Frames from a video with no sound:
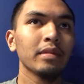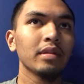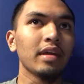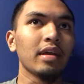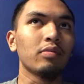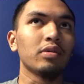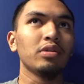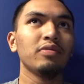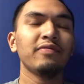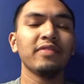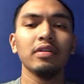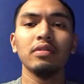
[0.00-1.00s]
Like when you
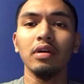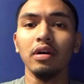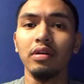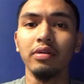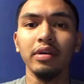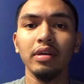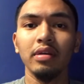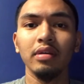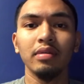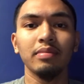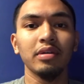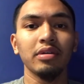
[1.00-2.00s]
feel hungry,
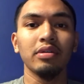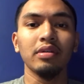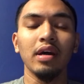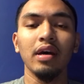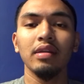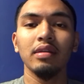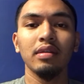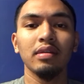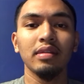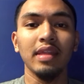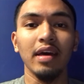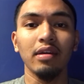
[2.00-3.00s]
but you're not
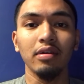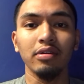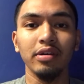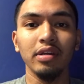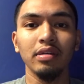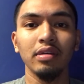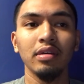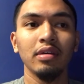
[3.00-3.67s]
that hungry,